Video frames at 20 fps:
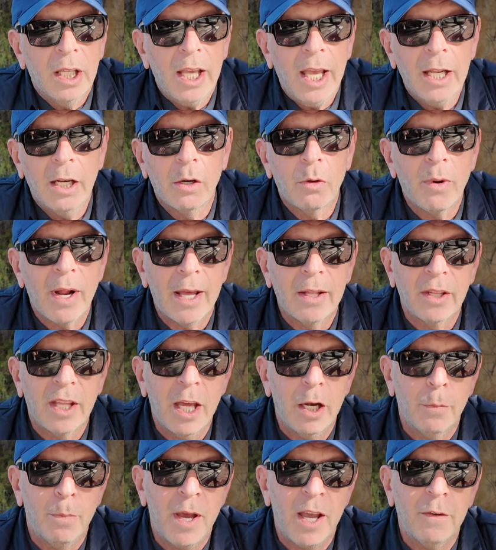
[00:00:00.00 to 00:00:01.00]
in and around the
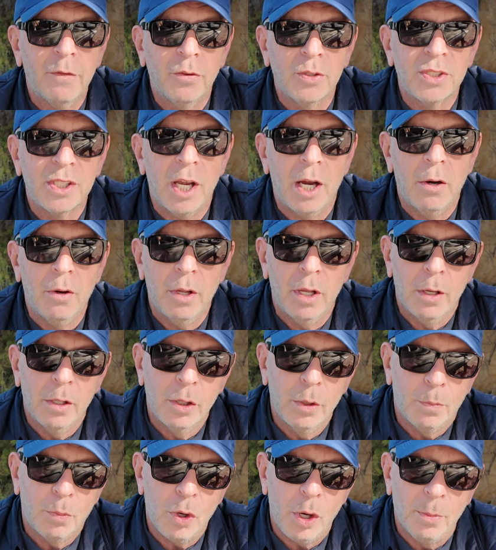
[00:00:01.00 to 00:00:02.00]
Cape of Paphos area,
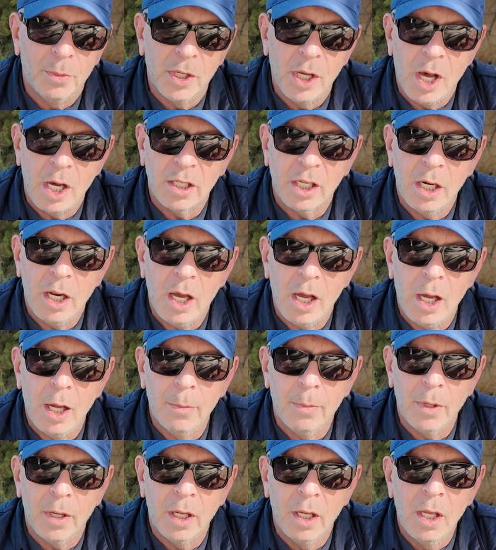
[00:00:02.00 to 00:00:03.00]
the promenade and
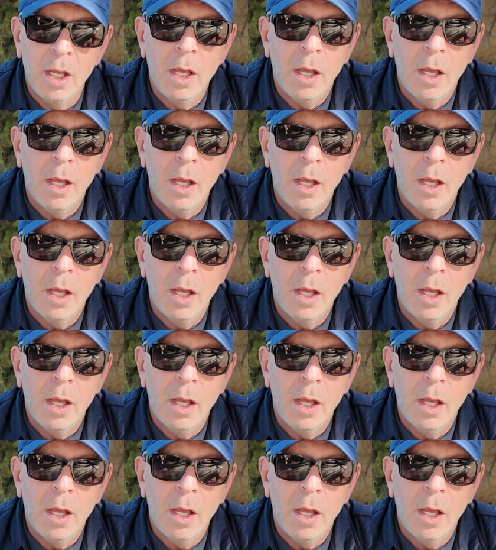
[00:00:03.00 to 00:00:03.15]
harbour,